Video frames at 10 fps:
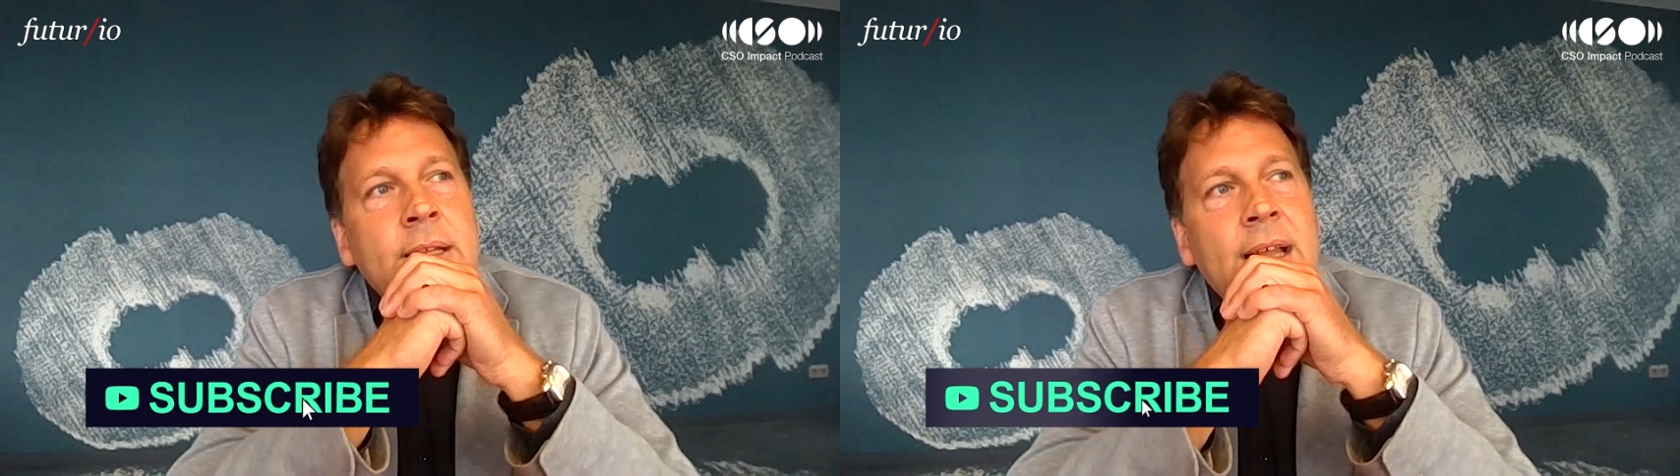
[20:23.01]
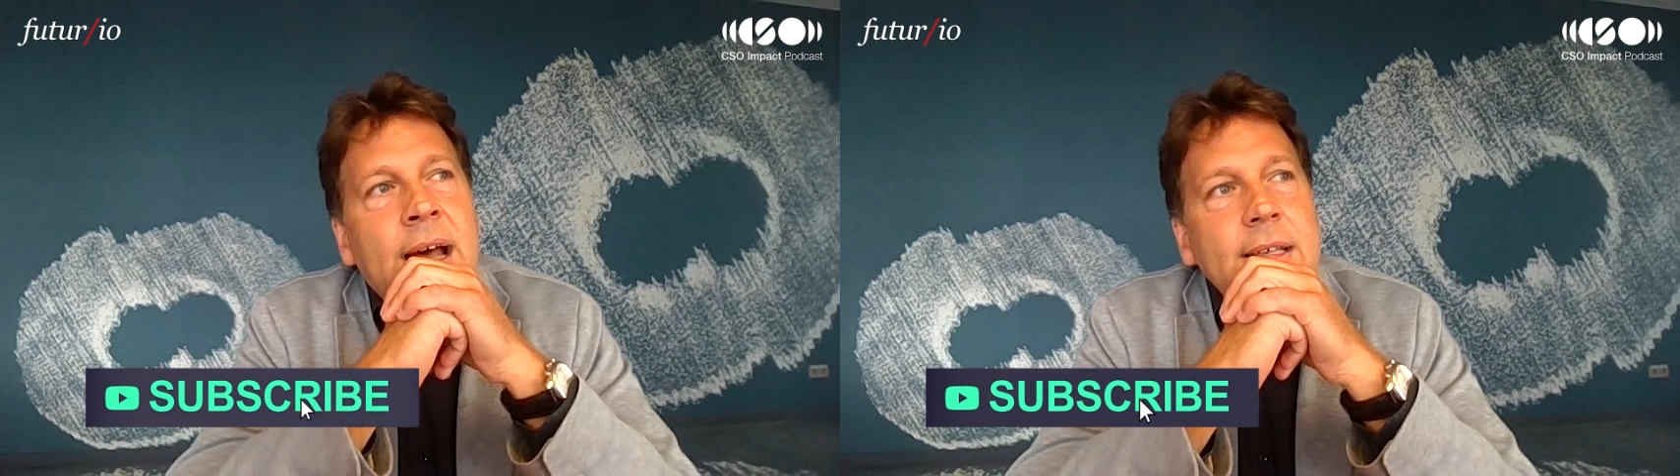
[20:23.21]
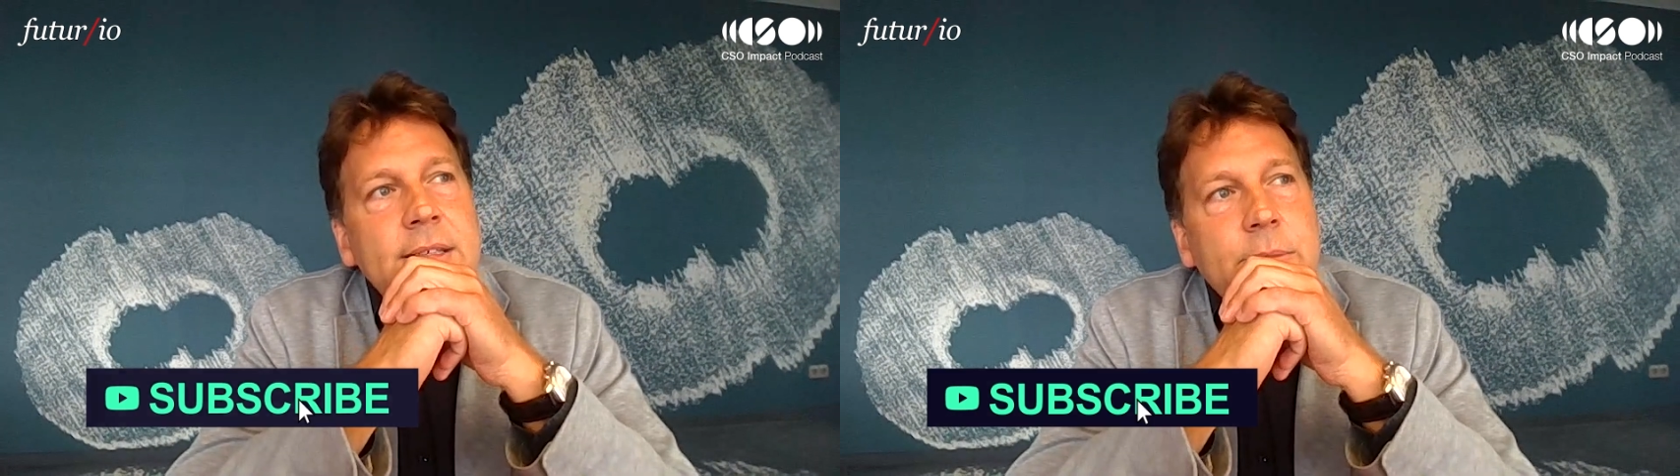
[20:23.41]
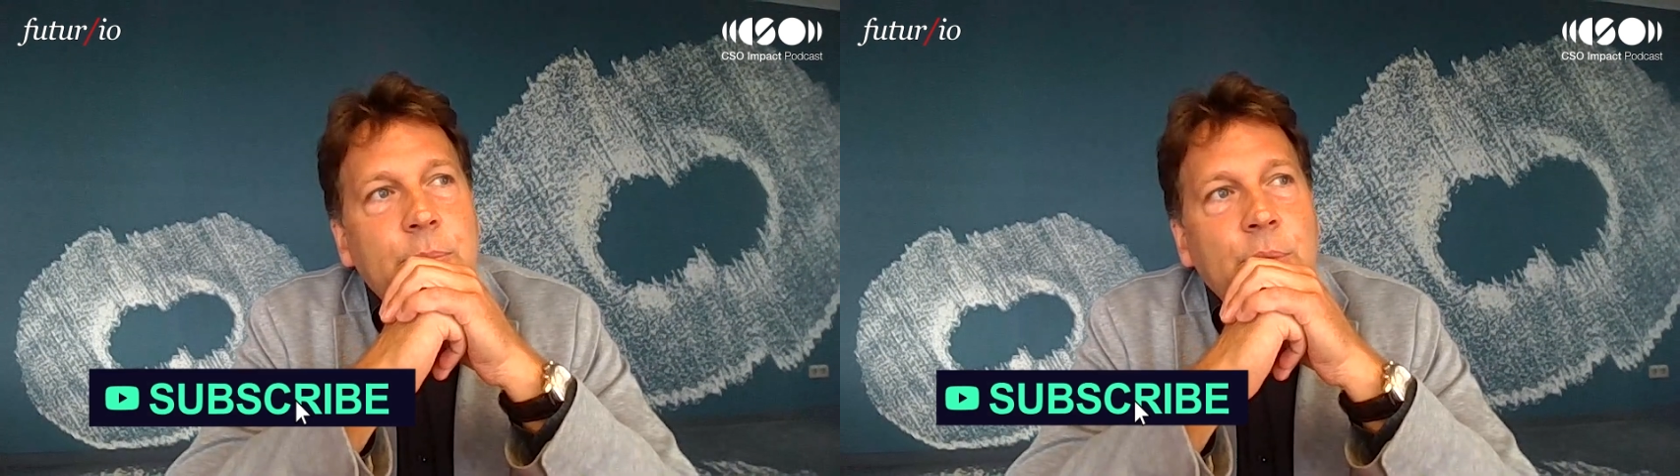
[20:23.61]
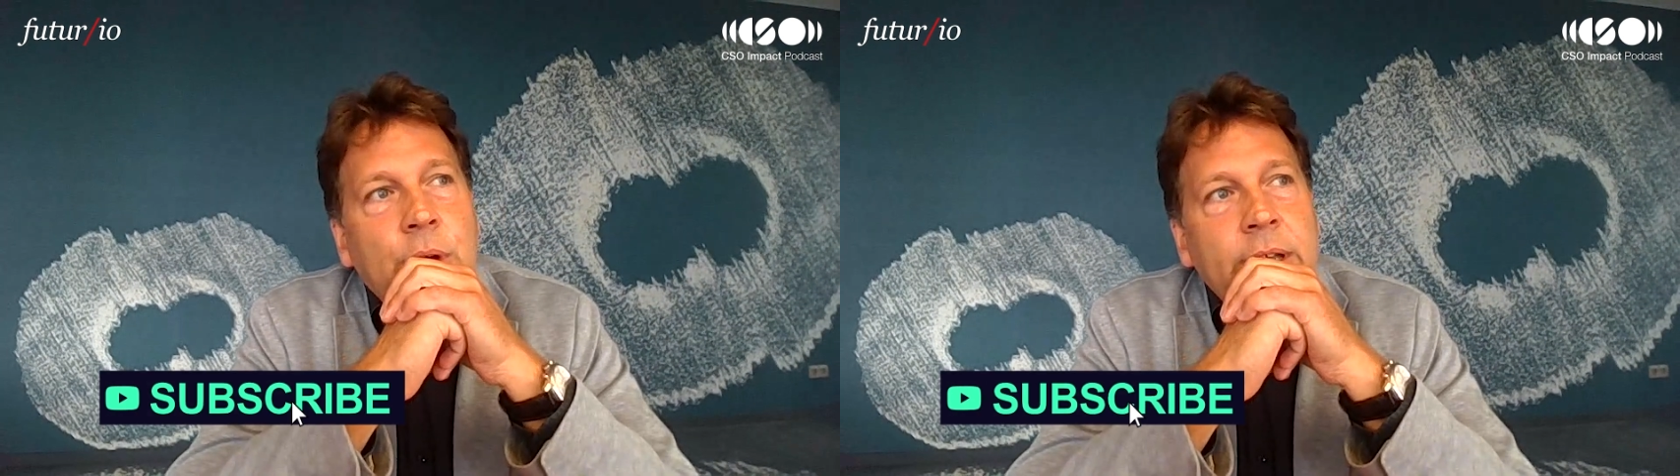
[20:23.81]
last
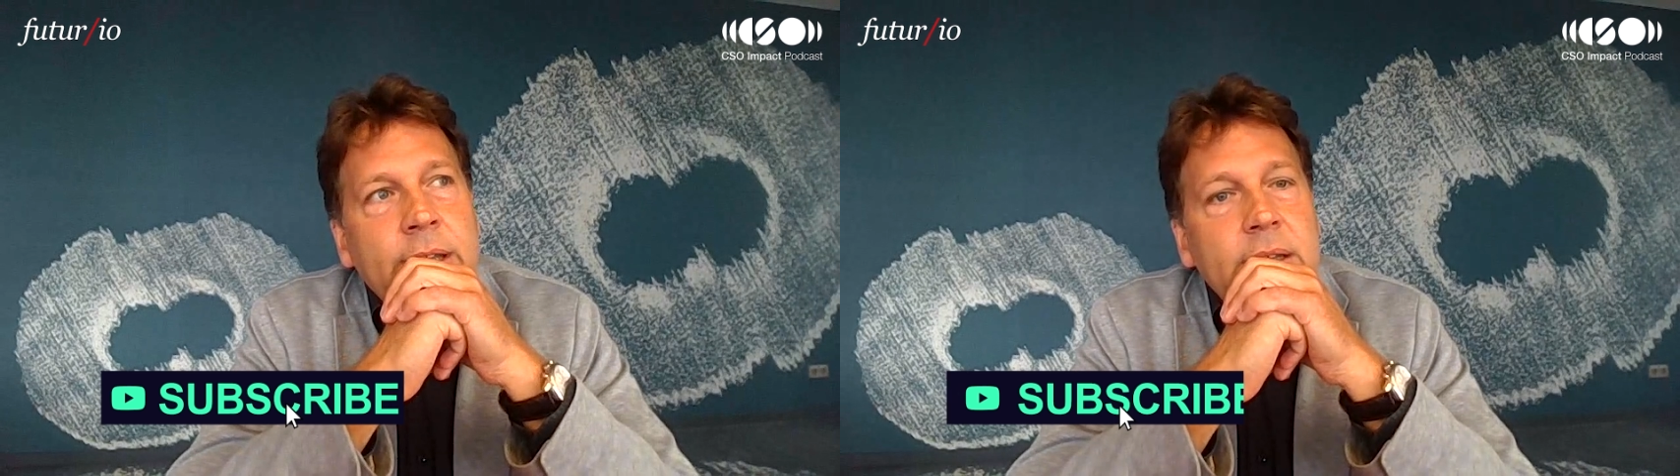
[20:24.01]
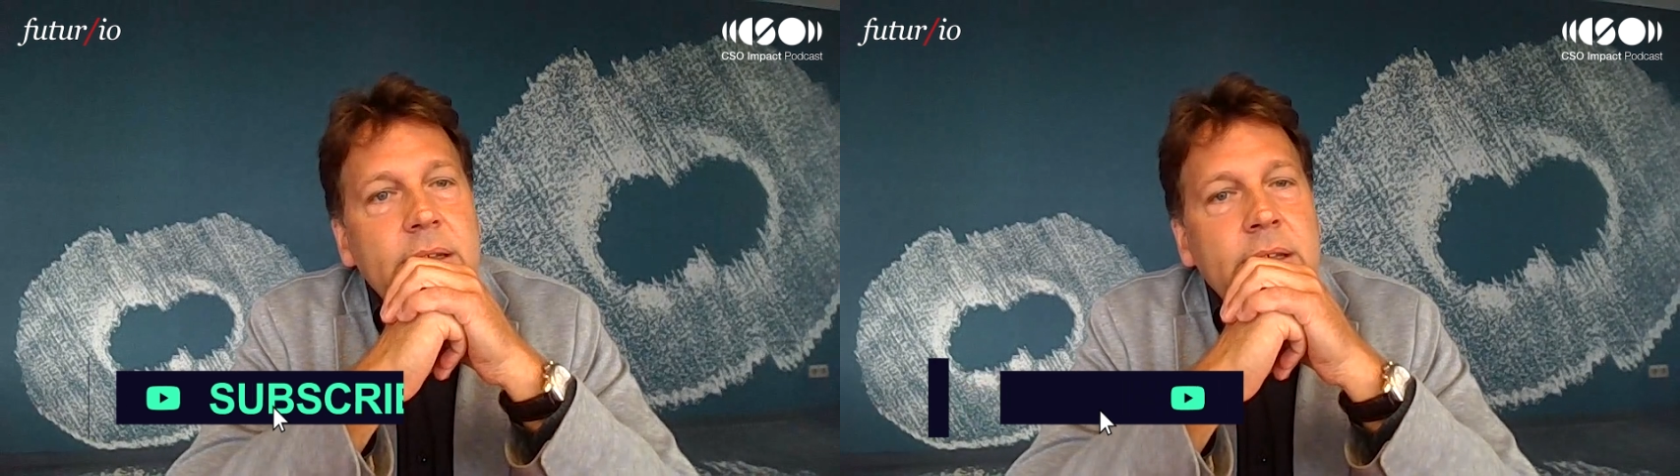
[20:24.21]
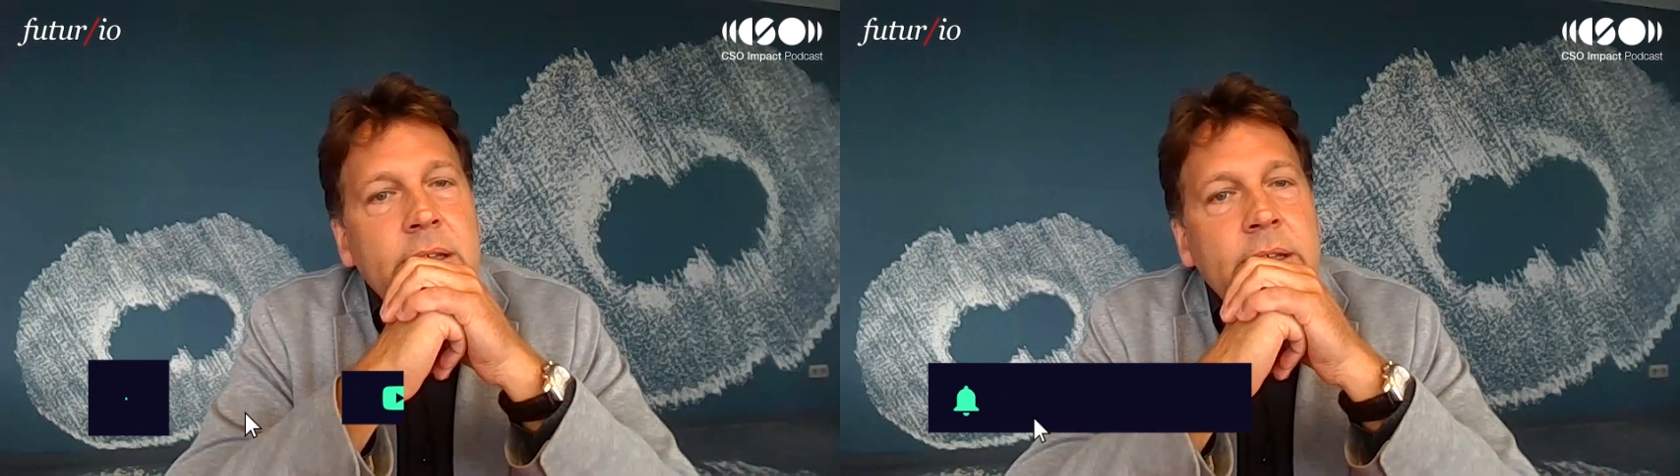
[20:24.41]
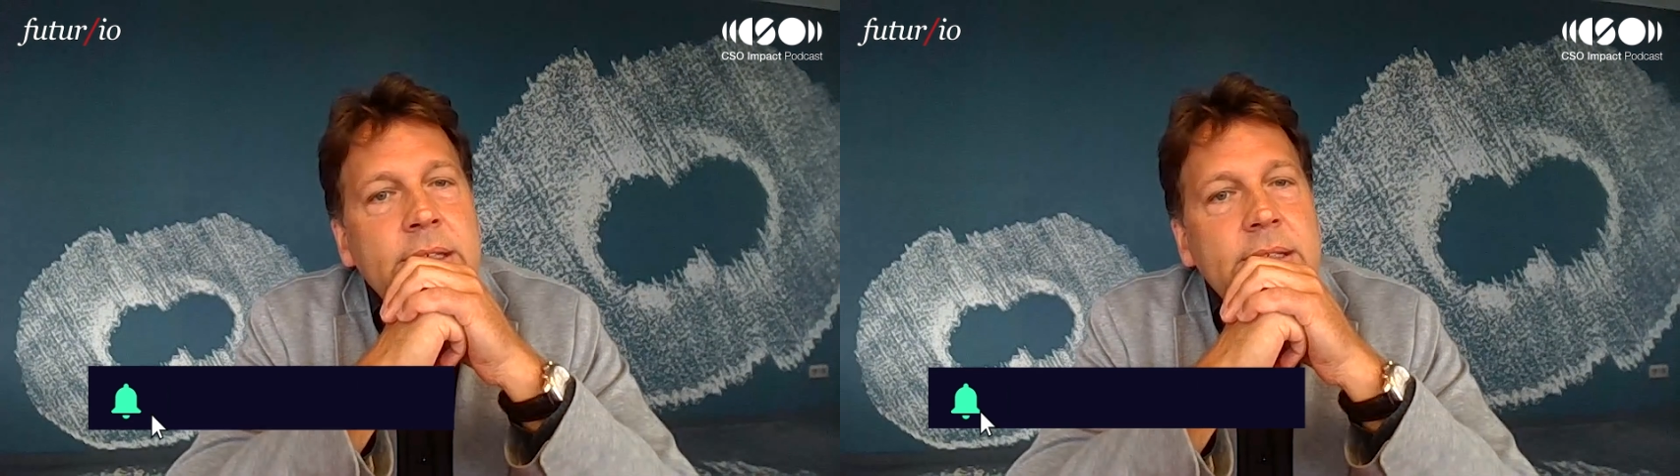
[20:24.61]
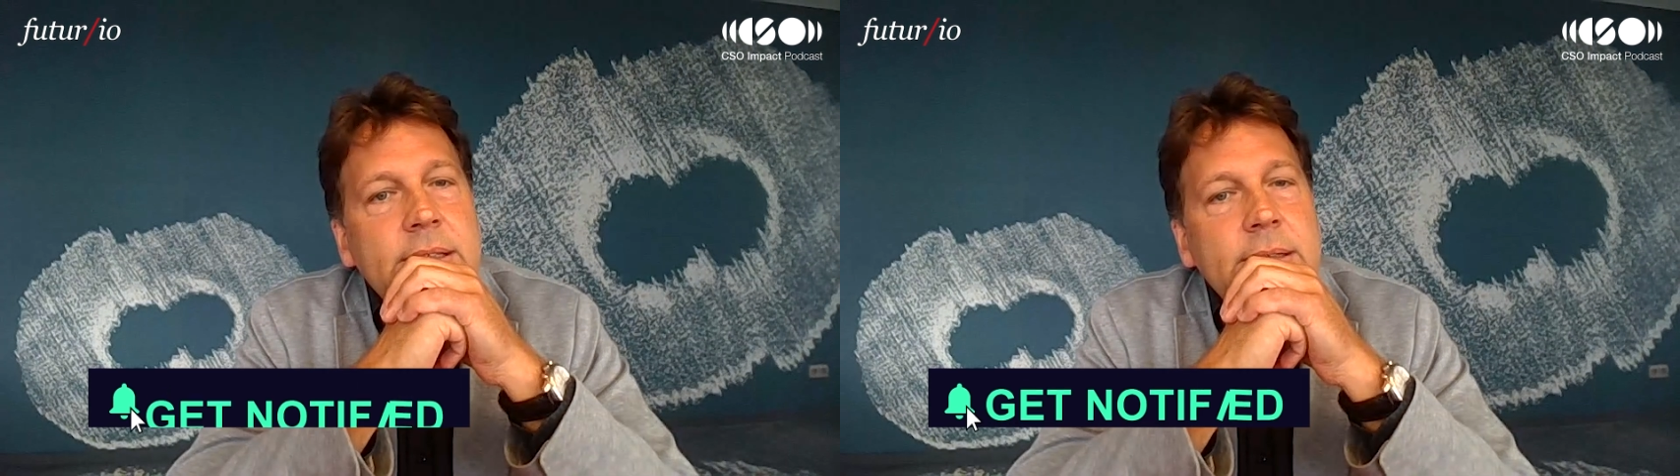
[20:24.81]
point
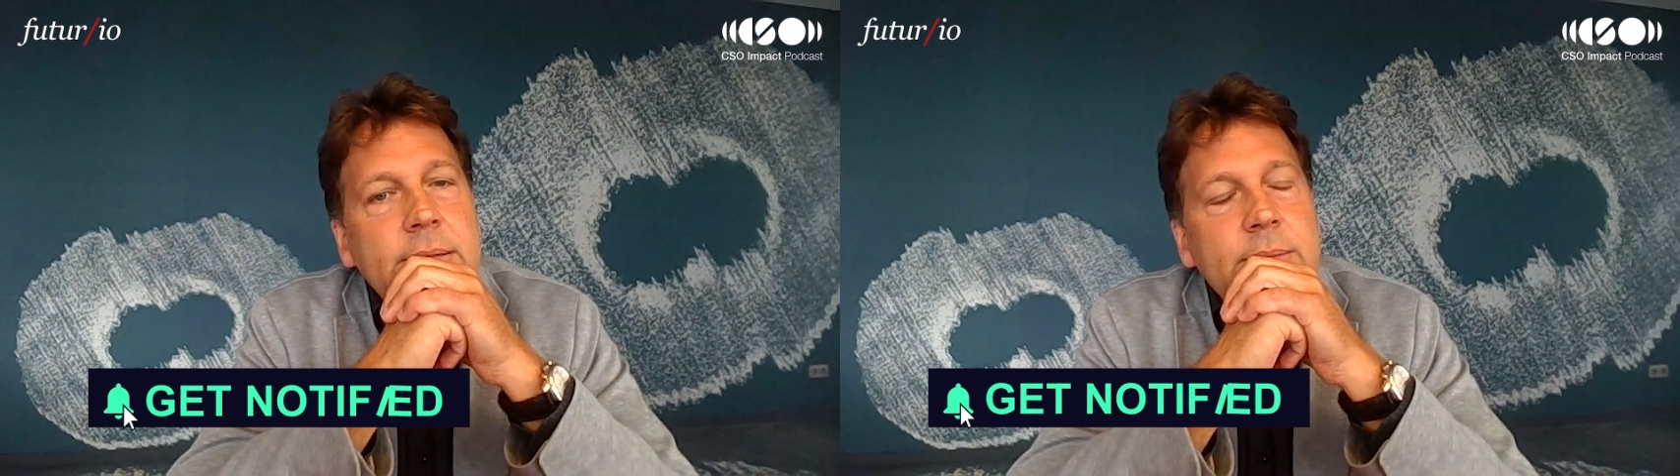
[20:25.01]
is,